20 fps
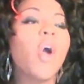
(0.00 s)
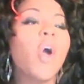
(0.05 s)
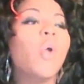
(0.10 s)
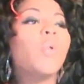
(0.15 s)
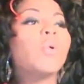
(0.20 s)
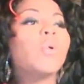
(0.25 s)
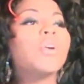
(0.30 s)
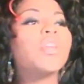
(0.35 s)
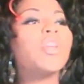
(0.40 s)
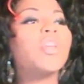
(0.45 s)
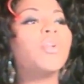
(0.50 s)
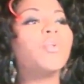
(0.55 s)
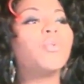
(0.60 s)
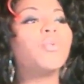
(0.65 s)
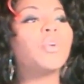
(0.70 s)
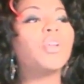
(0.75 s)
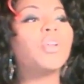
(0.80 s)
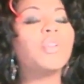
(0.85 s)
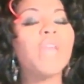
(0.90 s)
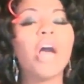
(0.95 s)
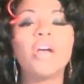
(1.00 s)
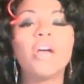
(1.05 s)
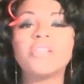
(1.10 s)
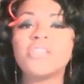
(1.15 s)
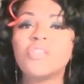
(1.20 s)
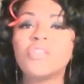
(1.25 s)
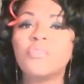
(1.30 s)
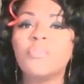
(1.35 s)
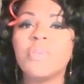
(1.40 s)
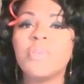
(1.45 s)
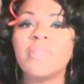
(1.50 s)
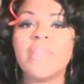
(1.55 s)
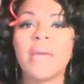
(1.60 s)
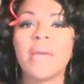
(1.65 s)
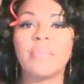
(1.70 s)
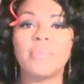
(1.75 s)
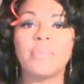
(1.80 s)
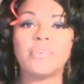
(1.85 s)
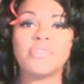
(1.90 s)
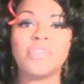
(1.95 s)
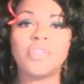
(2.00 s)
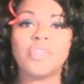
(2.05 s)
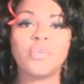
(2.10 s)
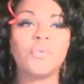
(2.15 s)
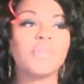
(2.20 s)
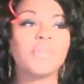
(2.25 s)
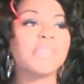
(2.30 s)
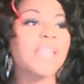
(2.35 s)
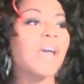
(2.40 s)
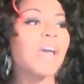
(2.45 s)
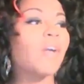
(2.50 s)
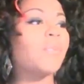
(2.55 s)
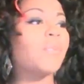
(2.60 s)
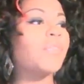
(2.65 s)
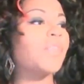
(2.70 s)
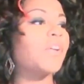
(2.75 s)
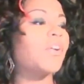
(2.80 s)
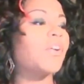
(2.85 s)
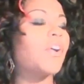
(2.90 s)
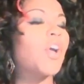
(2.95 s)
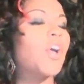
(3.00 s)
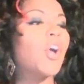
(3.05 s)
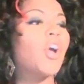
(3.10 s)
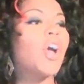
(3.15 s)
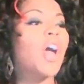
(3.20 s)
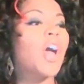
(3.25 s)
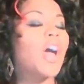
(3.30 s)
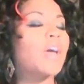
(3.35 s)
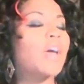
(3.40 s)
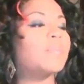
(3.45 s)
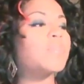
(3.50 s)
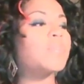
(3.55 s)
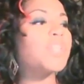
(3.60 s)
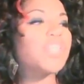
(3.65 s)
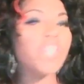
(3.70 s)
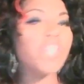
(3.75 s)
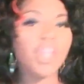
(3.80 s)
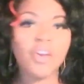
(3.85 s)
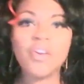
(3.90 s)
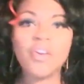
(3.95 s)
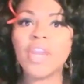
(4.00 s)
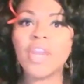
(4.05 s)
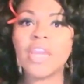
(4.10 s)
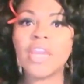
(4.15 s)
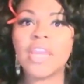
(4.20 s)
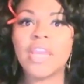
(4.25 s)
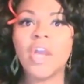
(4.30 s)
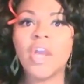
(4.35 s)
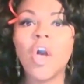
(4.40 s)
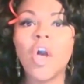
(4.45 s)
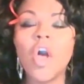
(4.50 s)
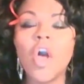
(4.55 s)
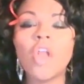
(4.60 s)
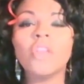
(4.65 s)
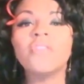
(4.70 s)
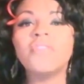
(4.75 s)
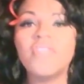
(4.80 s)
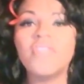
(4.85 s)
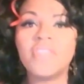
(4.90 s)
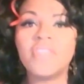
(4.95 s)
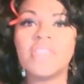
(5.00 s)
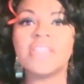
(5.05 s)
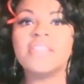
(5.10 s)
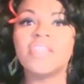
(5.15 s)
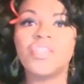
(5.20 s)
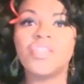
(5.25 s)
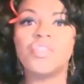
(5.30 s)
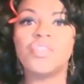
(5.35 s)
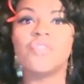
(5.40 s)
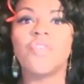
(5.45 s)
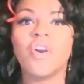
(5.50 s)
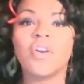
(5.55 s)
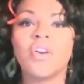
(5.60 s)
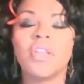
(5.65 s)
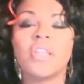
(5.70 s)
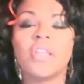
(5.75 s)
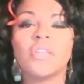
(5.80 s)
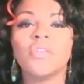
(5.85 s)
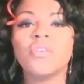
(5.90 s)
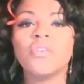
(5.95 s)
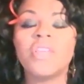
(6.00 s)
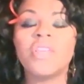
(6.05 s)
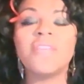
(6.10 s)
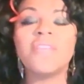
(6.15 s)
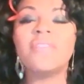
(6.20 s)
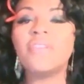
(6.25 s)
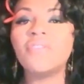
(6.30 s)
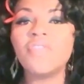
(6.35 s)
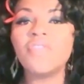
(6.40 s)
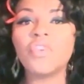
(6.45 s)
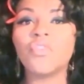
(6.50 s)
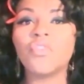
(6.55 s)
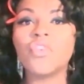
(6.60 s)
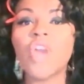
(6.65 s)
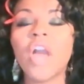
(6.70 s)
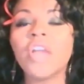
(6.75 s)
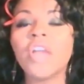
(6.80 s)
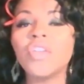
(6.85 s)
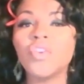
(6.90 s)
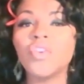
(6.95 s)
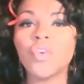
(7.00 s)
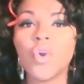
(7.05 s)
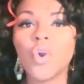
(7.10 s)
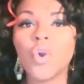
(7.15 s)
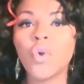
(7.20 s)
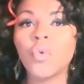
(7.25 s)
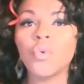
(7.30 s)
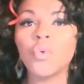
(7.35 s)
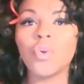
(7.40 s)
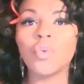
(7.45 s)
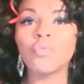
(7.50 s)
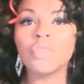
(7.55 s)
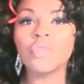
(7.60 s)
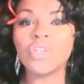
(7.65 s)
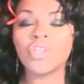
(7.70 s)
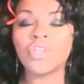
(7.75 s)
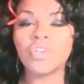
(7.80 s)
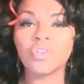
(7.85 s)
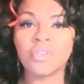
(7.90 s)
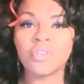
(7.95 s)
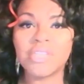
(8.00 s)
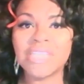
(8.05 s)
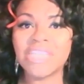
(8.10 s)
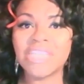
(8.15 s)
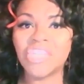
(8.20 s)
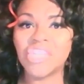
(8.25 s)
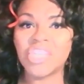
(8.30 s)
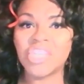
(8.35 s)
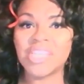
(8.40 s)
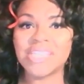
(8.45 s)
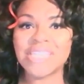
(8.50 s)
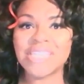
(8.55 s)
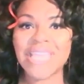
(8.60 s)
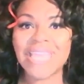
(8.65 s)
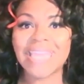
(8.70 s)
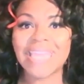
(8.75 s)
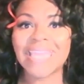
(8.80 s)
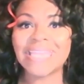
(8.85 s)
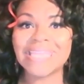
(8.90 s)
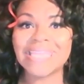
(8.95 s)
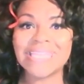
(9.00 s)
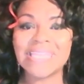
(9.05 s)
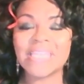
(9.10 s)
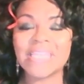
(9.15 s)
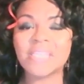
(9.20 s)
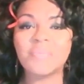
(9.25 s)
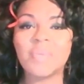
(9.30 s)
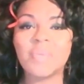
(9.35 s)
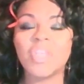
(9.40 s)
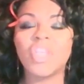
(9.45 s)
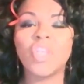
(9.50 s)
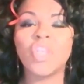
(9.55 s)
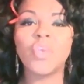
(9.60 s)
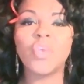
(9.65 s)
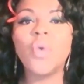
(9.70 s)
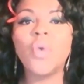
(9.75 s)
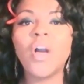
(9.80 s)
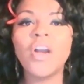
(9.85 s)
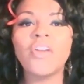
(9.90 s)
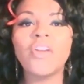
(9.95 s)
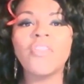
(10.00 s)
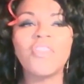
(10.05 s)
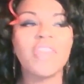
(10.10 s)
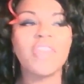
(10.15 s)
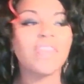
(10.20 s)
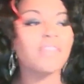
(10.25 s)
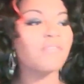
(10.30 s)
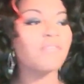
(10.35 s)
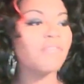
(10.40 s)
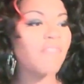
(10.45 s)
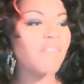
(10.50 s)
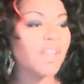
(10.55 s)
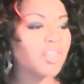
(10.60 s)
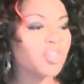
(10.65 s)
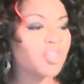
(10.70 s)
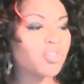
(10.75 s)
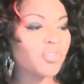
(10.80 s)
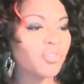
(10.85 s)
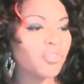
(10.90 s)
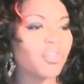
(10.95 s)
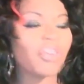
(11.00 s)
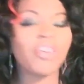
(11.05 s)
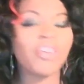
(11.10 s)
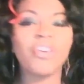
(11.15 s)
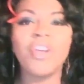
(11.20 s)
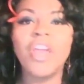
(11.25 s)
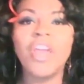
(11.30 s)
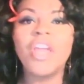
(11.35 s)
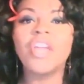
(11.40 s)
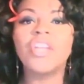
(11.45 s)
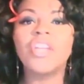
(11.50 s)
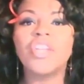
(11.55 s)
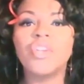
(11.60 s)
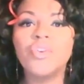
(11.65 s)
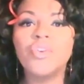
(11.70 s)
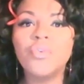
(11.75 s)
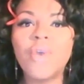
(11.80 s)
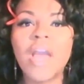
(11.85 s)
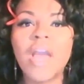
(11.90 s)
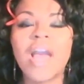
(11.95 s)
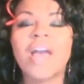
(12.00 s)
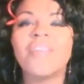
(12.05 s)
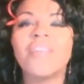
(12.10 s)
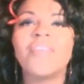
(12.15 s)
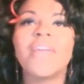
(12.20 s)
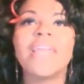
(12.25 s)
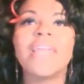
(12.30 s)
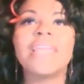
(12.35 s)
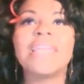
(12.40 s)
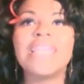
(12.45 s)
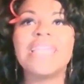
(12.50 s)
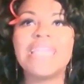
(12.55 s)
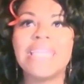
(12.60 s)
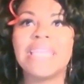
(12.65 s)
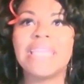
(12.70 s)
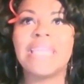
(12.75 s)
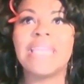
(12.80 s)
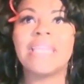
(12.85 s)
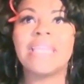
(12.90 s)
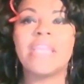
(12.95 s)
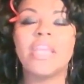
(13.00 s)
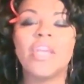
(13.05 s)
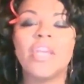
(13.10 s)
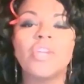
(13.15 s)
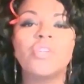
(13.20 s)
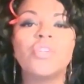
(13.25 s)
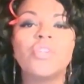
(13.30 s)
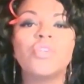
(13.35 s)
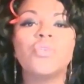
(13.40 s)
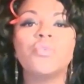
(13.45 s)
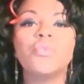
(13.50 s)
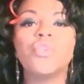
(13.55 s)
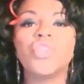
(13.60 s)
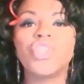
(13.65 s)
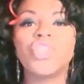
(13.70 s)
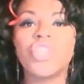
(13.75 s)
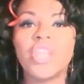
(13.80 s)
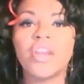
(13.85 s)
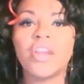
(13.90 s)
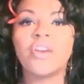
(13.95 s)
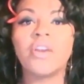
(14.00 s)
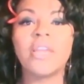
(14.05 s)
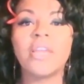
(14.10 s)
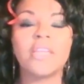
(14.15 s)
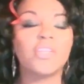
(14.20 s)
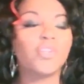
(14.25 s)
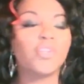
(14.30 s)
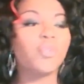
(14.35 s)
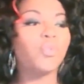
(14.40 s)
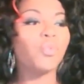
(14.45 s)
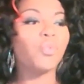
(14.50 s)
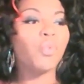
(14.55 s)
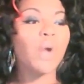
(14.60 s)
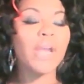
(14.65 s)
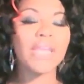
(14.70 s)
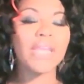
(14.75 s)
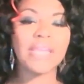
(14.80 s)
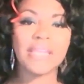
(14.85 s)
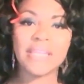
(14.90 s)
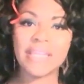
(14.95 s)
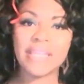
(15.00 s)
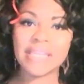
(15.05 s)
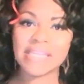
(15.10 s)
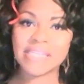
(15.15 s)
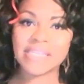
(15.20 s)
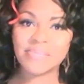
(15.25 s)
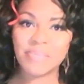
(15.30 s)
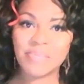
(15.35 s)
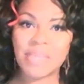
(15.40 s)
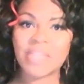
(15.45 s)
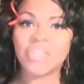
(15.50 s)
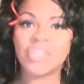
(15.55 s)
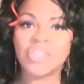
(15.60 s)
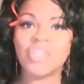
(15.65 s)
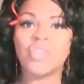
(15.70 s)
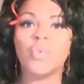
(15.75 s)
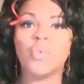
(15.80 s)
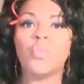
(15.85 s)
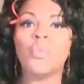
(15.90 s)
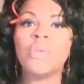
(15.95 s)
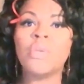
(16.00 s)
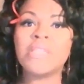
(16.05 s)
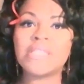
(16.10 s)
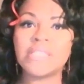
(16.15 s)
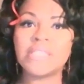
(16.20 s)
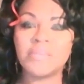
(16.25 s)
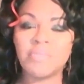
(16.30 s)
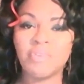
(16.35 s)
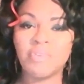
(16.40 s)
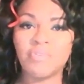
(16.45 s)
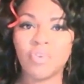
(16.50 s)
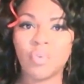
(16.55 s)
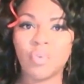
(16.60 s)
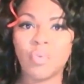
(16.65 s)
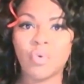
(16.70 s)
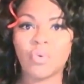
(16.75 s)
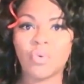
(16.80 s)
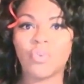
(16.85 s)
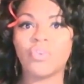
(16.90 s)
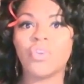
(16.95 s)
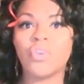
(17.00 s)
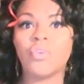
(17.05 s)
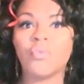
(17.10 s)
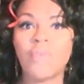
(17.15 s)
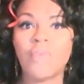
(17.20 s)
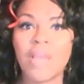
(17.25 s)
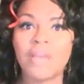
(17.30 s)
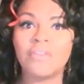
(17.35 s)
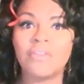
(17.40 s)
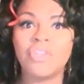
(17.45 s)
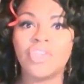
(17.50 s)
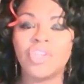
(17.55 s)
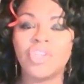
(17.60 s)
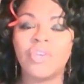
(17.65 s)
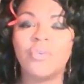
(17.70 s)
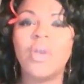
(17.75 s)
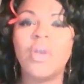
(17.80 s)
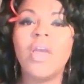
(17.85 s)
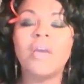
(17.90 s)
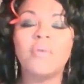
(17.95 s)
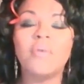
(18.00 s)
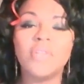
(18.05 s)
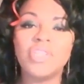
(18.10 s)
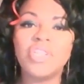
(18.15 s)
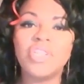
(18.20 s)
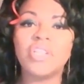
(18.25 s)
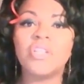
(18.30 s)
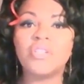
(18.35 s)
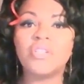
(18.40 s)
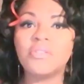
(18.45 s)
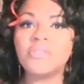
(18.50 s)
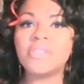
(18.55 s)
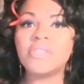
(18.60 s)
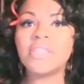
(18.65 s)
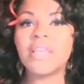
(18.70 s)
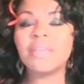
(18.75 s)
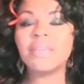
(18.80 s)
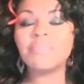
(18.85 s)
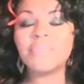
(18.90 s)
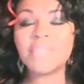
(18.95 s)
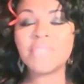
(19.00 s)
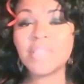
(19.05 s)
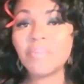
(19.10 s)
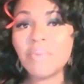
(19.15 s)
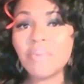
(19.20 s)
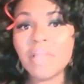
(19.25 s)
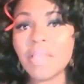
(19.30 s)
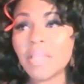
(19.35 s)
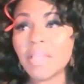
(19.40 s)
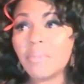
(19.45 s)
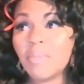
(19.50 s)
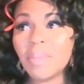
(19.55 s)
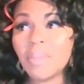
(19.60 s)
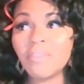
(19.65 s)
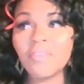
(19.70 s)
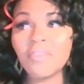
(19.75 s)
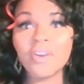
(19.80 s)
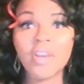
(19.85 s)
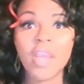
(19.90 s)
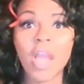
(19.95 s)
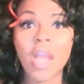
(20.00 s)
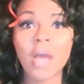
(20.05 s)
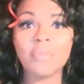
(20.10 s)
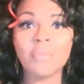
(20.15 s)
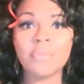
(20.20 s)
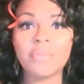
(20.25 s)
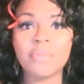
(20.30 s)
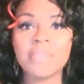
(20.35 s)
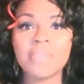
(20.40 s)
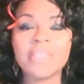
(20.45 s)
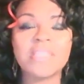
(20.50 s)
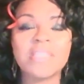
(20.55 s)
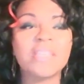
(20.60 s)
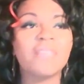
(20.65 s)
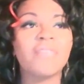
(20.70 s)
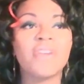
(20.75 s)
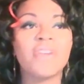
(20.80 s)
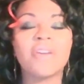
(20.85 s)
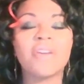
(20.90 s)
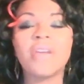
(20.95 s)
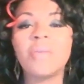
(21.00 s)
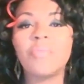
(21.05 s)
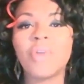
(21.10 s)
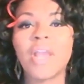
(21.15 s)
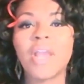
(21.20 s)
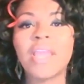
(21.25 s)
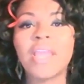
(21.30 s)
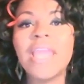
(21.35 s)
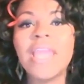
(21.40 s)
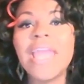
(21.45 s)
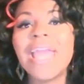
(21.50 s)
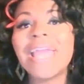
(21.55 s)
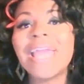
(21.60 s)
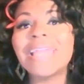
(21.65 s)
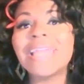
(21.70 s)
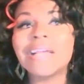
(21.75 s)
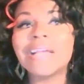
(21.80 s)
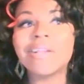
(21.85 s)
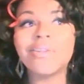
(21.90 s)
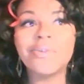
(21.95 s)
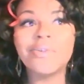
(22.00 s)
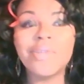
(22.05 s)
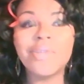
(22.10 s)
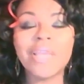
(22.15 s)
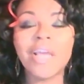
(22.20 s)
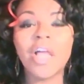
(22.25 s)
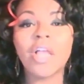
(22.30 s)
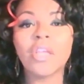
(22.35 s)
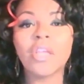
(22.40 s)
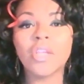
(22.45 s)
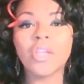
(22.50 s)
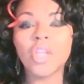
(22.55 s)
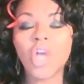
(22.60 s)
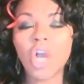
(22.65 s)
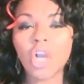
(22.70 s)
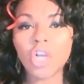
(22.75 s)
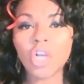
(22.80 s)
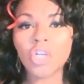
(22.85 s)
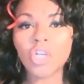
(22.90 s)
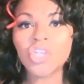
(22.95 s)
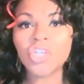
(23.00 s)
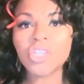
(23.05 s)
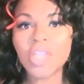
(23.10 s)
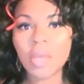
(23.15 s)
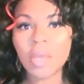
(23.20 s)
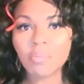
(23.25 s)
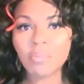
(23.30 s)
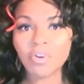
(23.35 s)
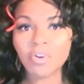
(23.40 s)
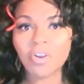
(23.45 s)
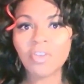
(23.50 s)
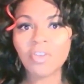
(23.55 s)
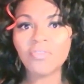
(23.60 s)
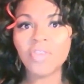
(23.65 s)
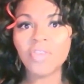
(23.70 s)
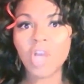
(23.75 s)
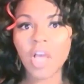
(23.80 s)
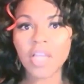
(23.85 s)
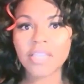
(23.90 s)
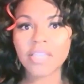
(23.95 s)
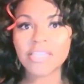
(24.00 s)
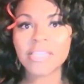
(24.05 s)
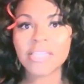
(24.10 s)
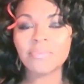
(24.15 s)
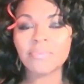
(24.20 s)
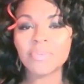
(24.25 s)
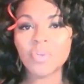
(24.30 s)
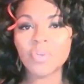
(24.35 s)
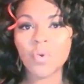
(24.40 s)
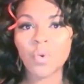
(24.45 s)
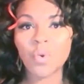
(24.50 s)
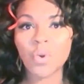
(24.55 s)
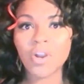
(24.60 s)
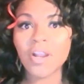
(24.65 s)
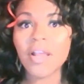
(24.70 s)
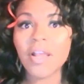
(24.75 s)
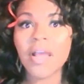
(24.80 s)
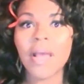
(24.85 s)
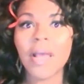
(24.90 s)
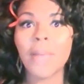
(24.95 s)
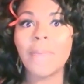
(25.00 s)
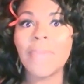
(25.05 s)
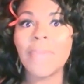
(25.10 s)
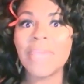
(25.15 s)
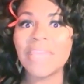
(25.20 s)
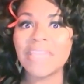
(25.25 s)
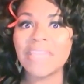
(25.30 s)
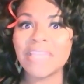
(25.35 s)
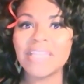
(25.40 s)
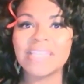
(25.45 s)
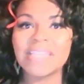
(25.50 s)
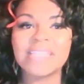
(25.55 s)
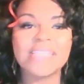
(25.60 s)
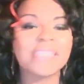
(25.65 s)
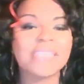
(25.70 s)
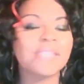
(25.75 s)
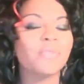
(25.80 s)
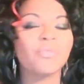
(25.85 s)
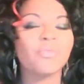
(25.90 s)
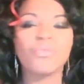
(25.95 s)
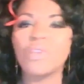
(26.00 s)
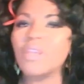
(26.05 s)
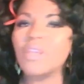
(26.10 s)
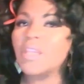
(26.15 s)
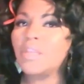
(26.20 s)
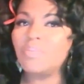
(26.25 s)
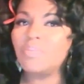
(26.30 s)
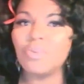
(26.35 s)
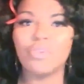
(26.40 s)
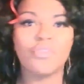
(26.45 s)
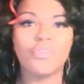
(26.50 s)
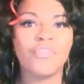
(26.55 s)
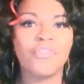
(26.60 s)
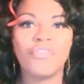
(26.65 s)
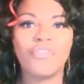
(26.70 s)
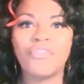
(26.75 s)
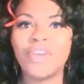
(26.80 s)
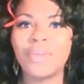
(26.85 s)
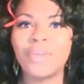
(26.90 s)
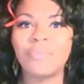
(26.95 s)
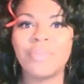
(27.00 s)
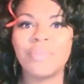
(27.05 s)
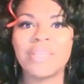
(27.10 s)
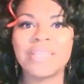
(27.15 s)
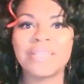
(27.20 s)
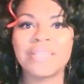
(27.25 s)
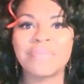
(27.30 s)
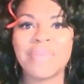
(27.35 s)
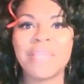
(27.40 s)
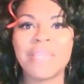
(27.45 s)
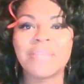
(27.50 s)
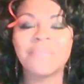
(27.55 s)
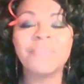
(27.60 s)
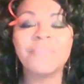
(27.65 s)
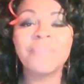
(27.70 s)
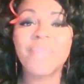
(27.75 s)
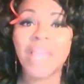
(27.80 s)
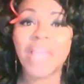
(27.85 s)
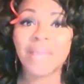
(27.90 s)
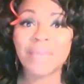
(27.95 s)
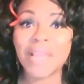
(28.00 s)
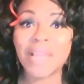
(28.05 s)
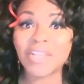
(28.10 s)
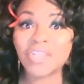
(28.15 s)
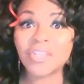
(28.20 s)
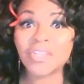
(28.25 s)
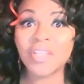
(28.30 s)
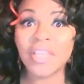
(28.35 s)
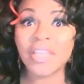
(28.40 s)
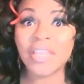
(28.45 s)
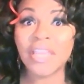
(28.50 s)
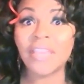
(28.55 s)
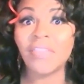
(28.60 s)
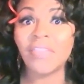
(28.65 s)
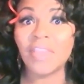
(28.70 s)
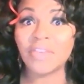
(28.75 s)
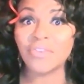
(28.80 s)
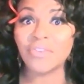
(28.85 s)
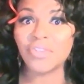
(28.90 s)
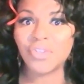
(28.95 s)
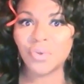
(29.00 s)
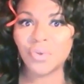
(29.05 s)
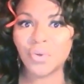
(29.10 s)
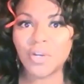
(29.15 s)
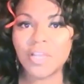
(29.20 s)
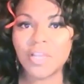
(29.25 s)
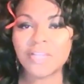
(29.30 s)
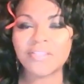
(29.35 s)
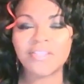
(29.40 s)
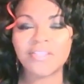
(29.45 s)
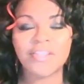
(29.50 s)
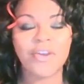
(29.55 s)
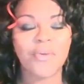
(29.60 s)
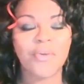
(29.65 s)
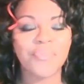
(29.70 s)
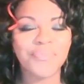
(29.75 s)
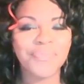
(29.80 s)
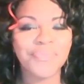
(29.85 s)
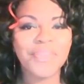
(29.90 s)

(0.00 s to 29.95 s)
Or you could also be that person who is out there um, sharing all of the things that you've already learned, even if they're not your own original teachings and ideas. But you are the adventurer, you have a need to share and to widen and expansion the wisdom of the world around you, which includes typically being very optimistic, very bright, and including a large number of concepts or opinions. It's a really beautiful, fun placement. I'm actually a ninth house Taurus, so.